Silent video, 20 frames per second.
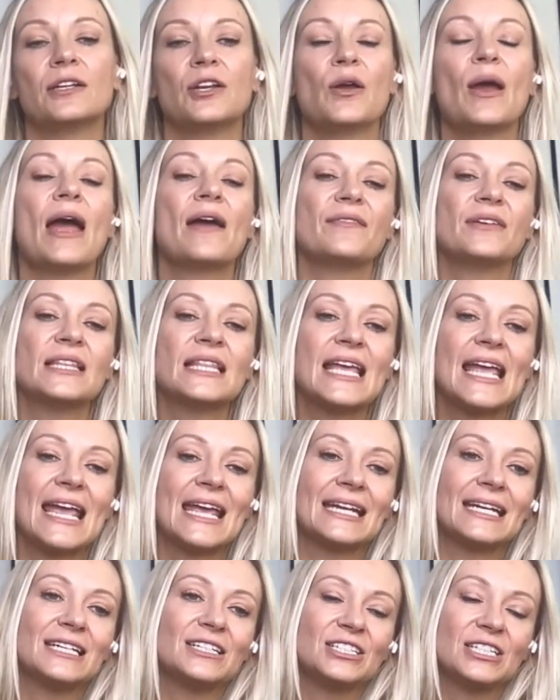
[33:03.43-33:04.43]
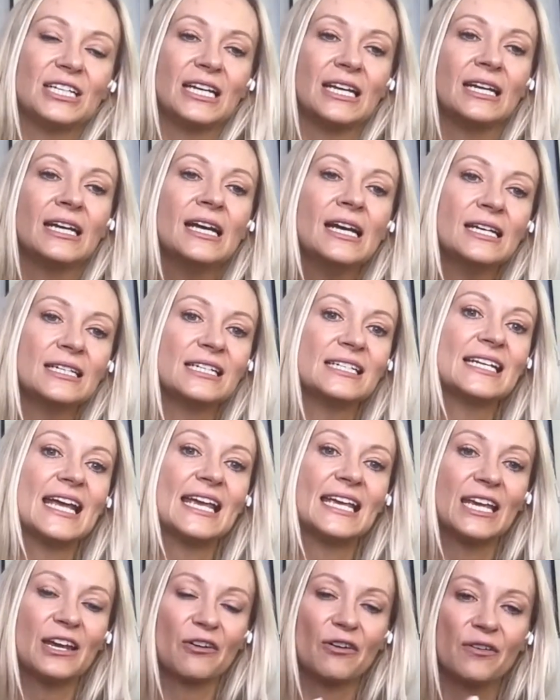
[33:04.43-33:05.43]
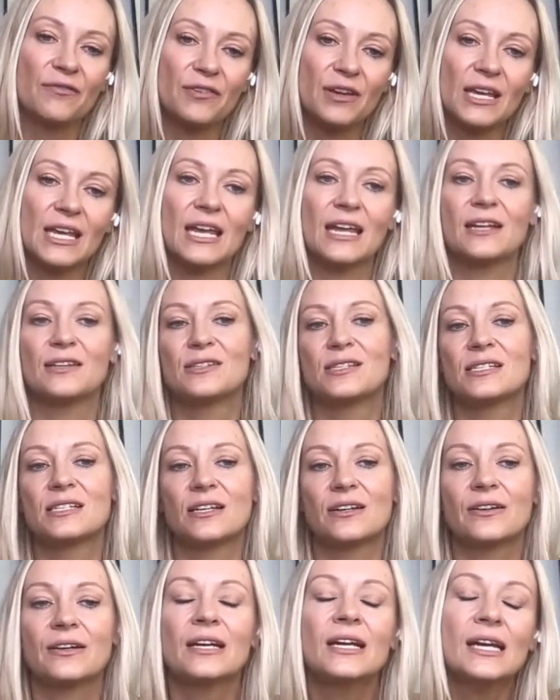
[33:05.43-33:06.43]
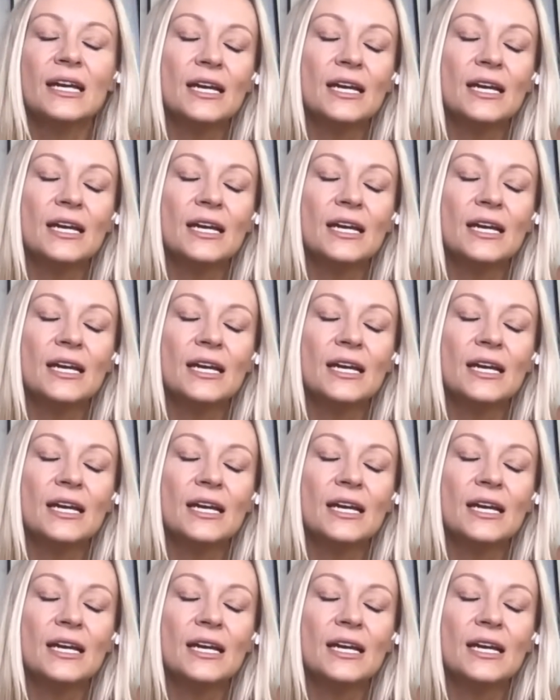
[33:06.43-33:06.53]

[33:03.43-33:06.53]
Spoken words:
having the energy to take care of your kids, to,